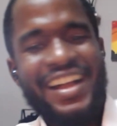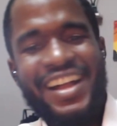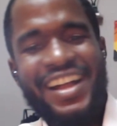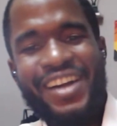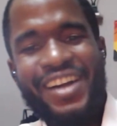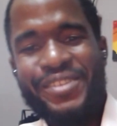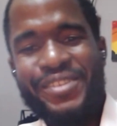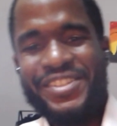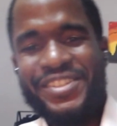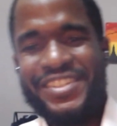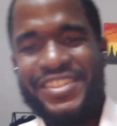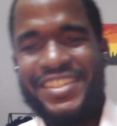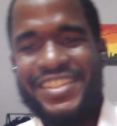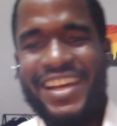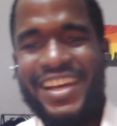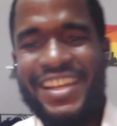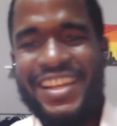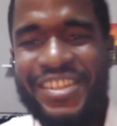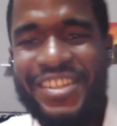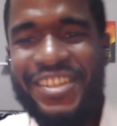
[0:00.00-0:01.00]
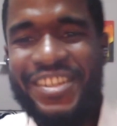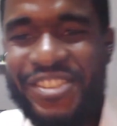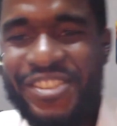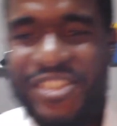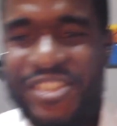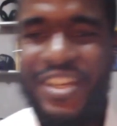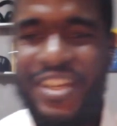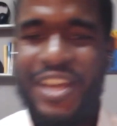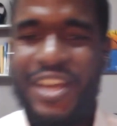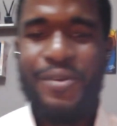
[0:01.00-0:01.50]
Can't wait to see that launch.
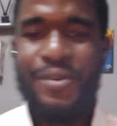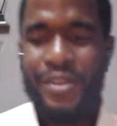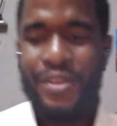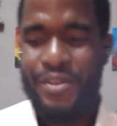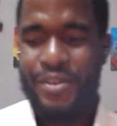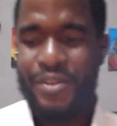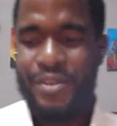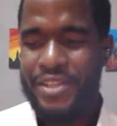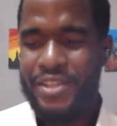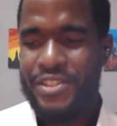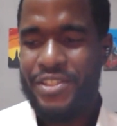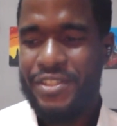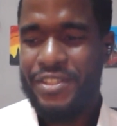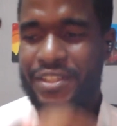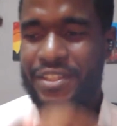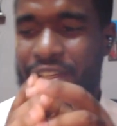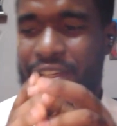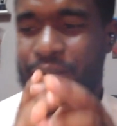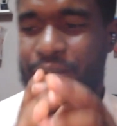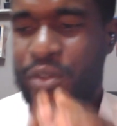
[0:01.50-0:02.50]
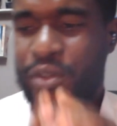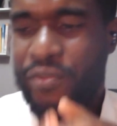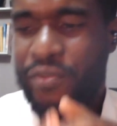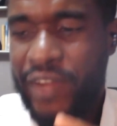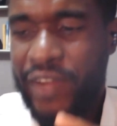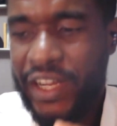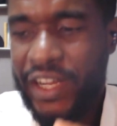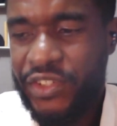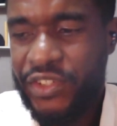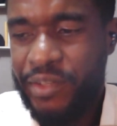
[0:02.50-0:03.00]
So now you mentioned your
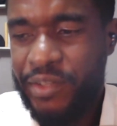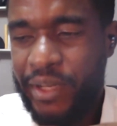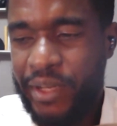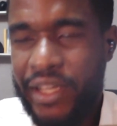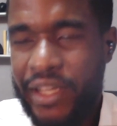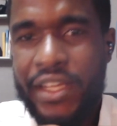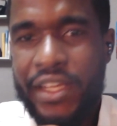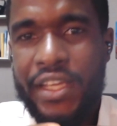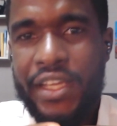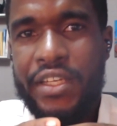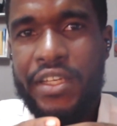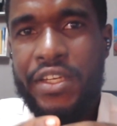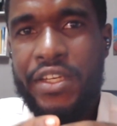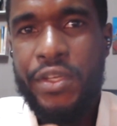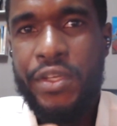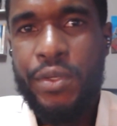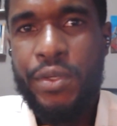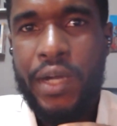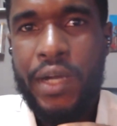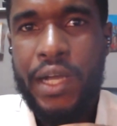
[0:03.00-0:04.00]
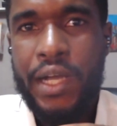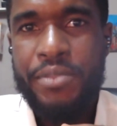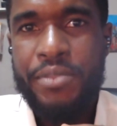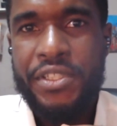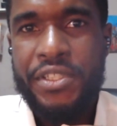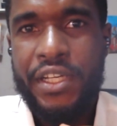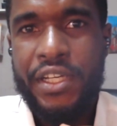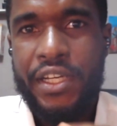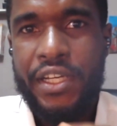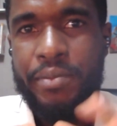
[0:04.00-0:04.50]
factory being in New
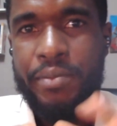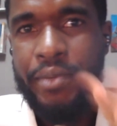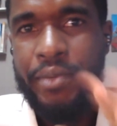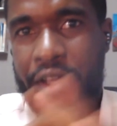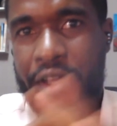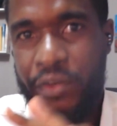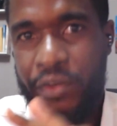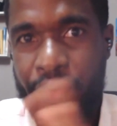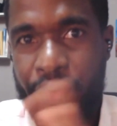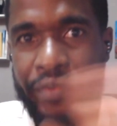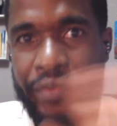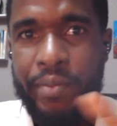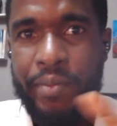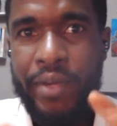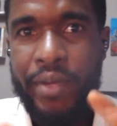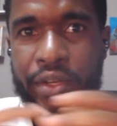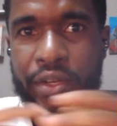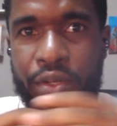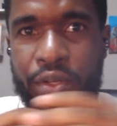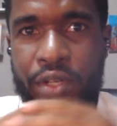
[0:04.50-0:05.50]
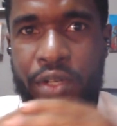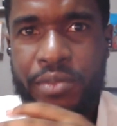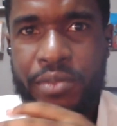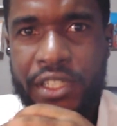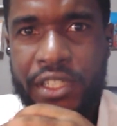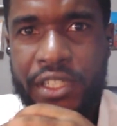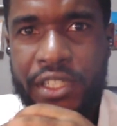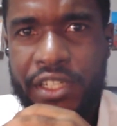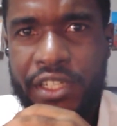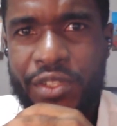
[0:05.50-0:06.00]
Hampshire, by a river by New
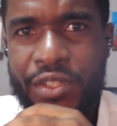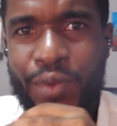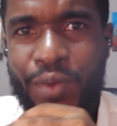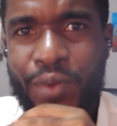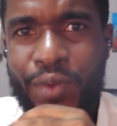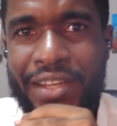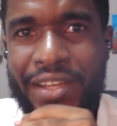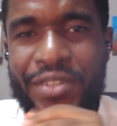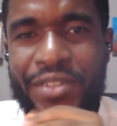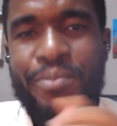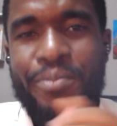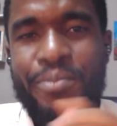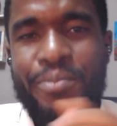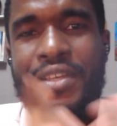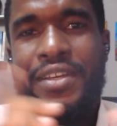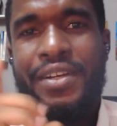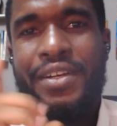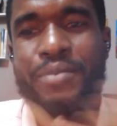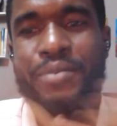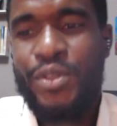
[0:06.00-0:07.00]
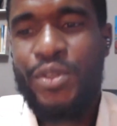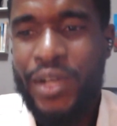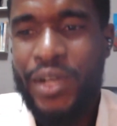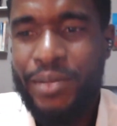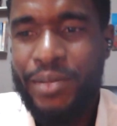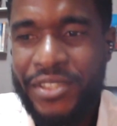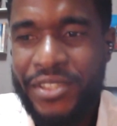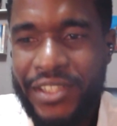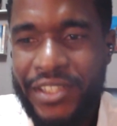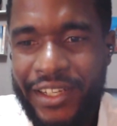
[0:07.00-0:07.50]
Hampshire. So why did you pick up New
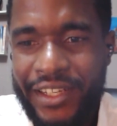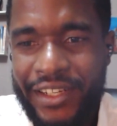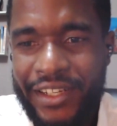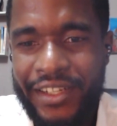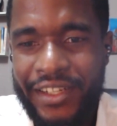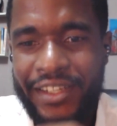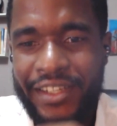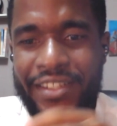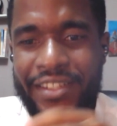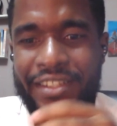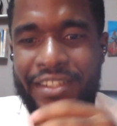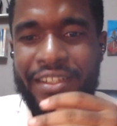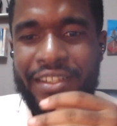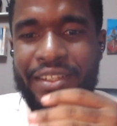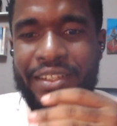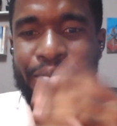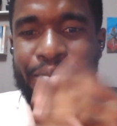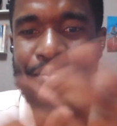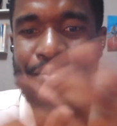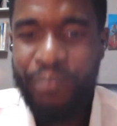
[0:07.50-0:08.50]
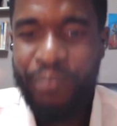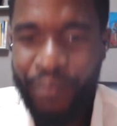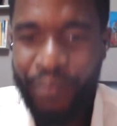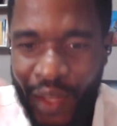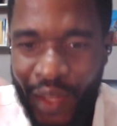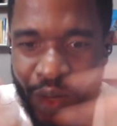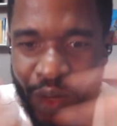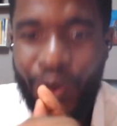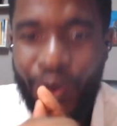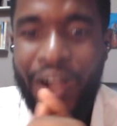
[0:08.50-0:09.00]
Hampshire and
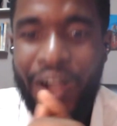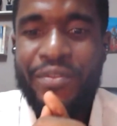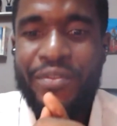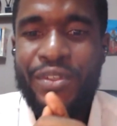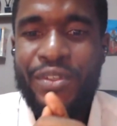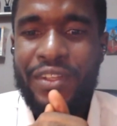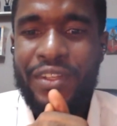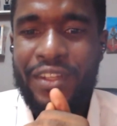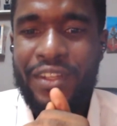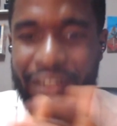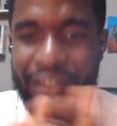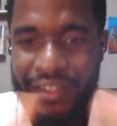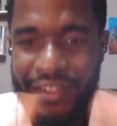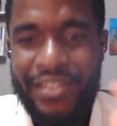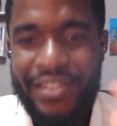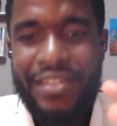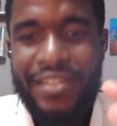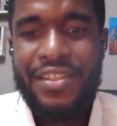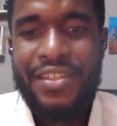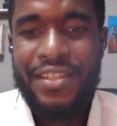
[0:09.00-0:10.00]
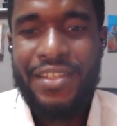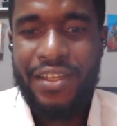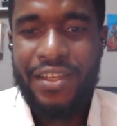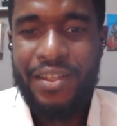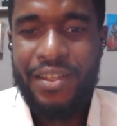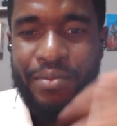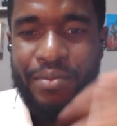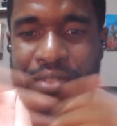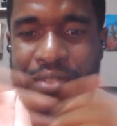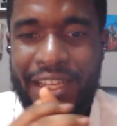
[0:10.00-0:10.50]
what have you learned
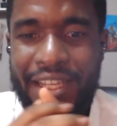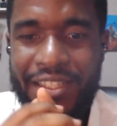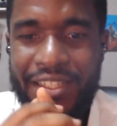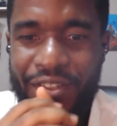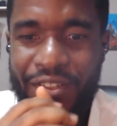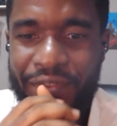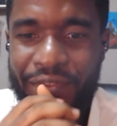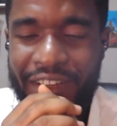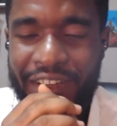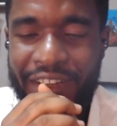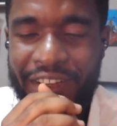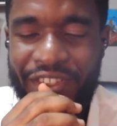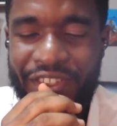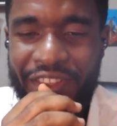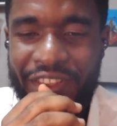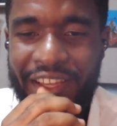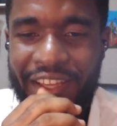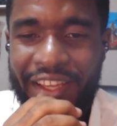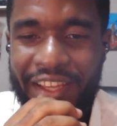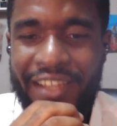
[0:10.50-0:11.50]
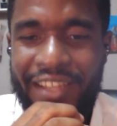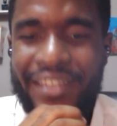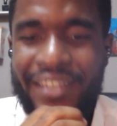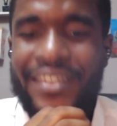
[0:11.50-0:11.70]
siting your factory there?